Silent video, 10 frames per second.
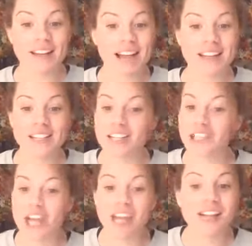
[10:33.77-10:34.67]
And
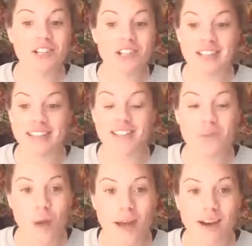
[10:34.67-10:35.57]
change
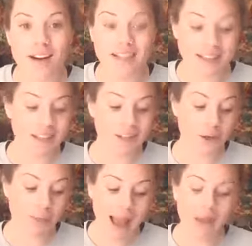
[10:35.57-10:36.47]
is where
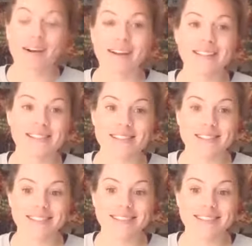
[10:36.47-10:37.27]
your power is.